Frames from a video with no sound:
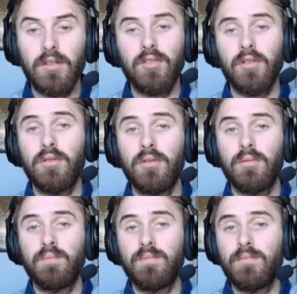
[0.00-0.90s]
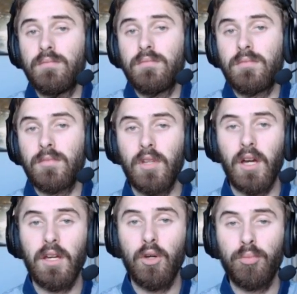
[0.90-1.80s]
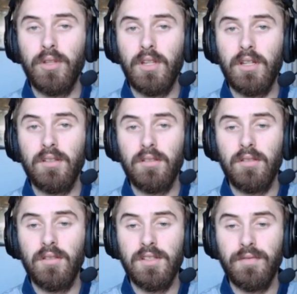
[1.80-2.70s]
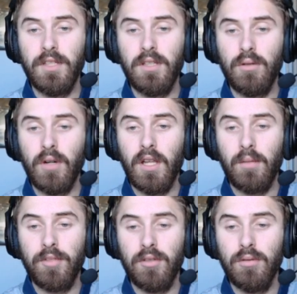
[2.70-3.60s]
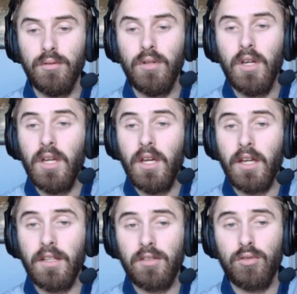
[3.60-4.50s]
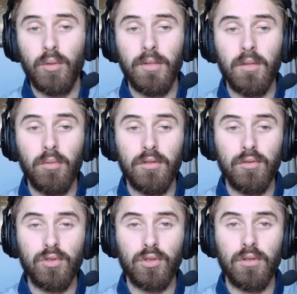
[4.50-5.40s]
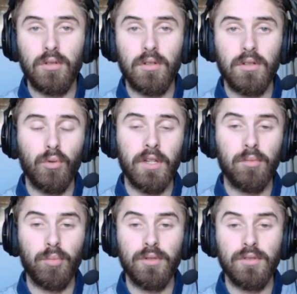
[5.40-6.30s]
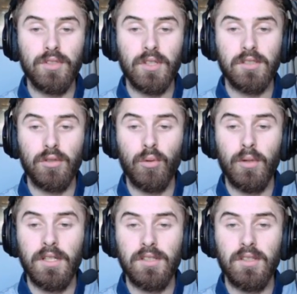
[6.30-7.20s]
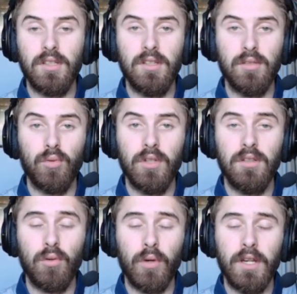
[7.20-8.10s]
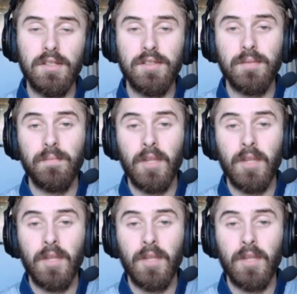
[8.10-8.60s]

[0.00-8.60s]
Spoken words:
So I hope that this video helped you and that you will be able to score great points as always in the race.